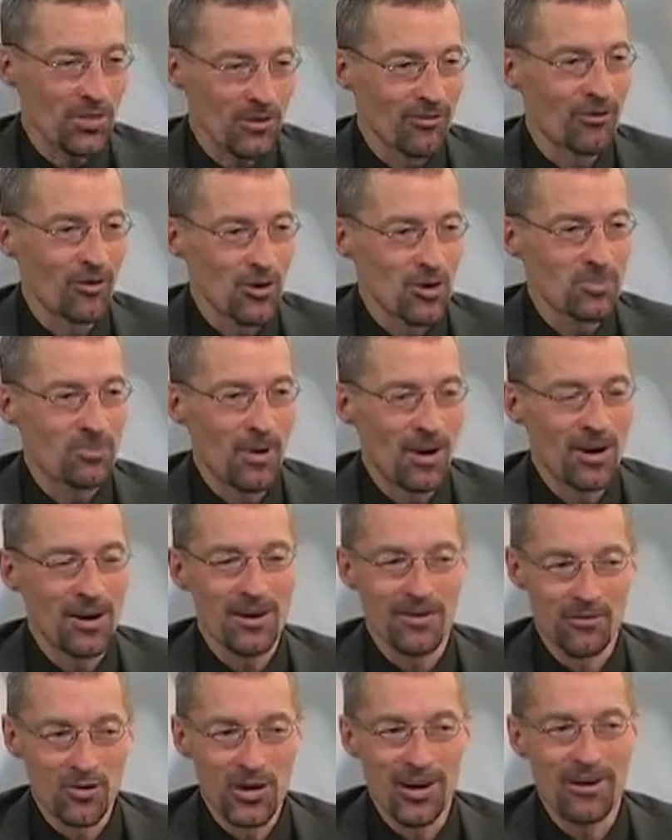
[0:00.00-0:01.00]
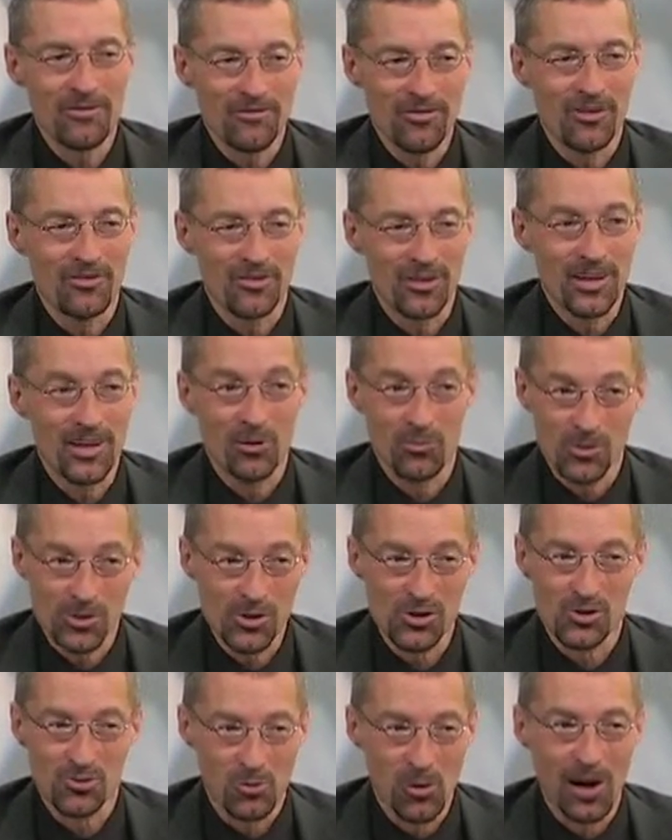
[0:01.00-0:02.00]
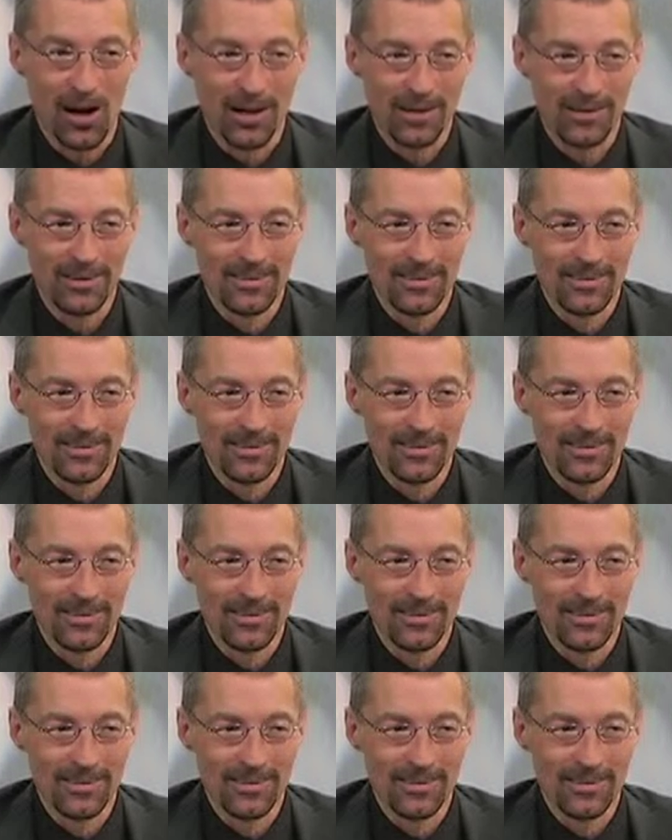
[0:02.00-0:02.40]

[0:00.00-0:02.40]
the first part of John fifteen, which is what?